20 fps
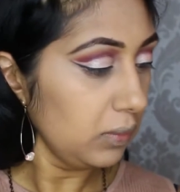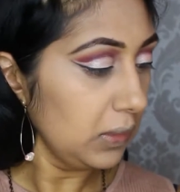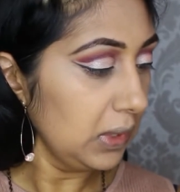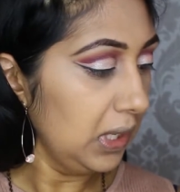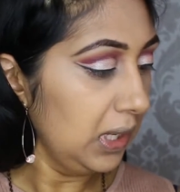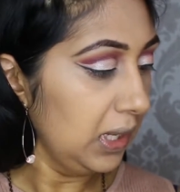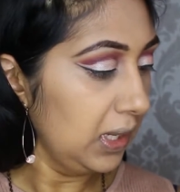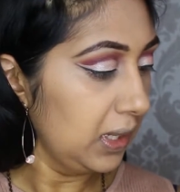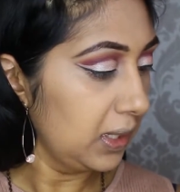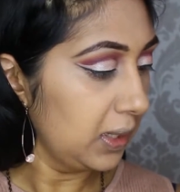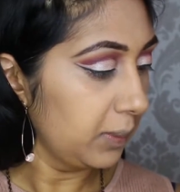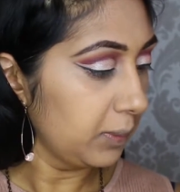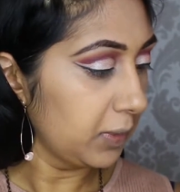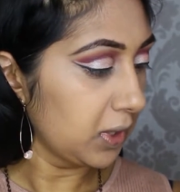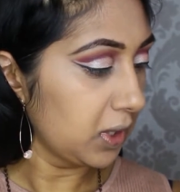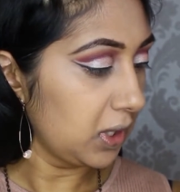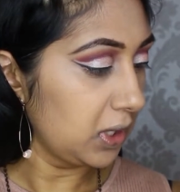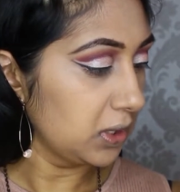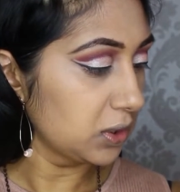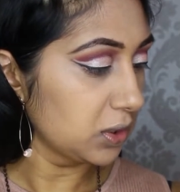and I'm gonna
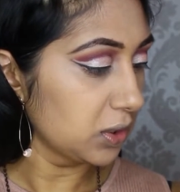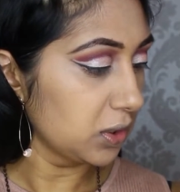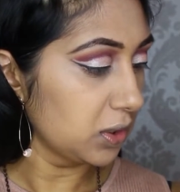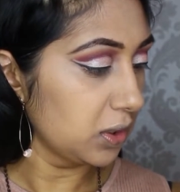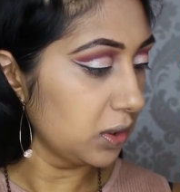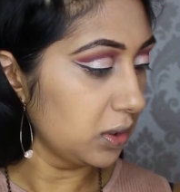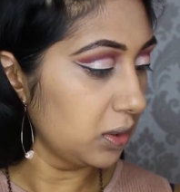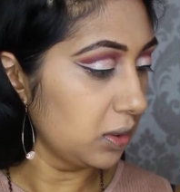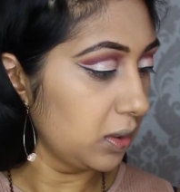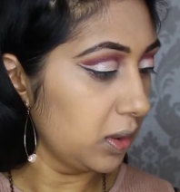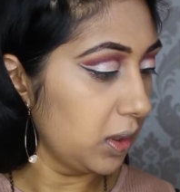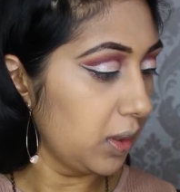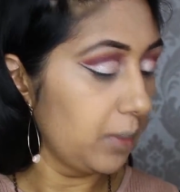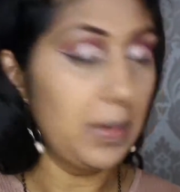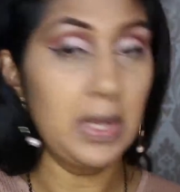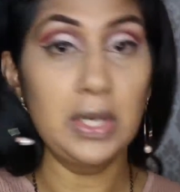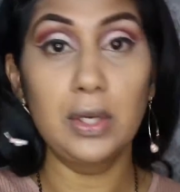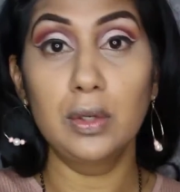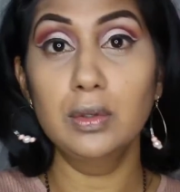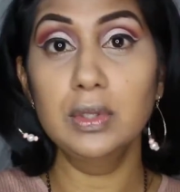contour
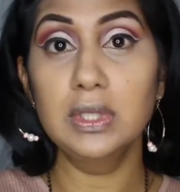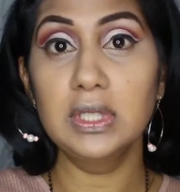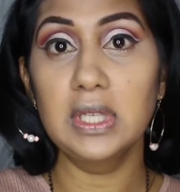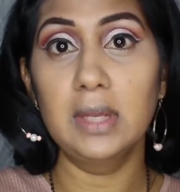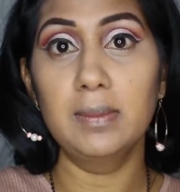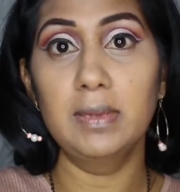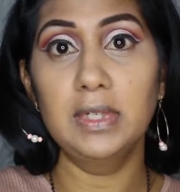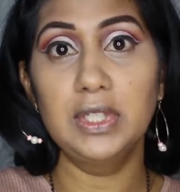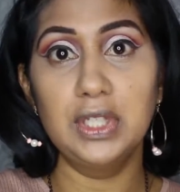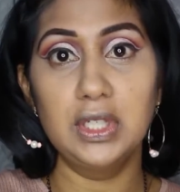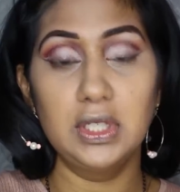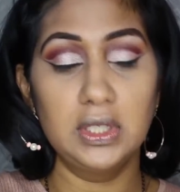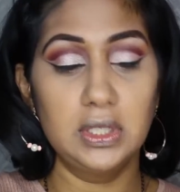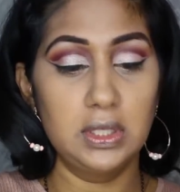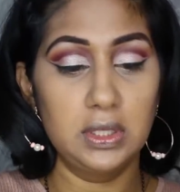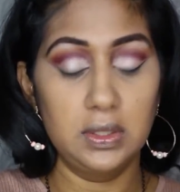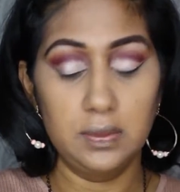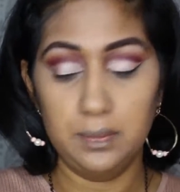my nose and my cheeks.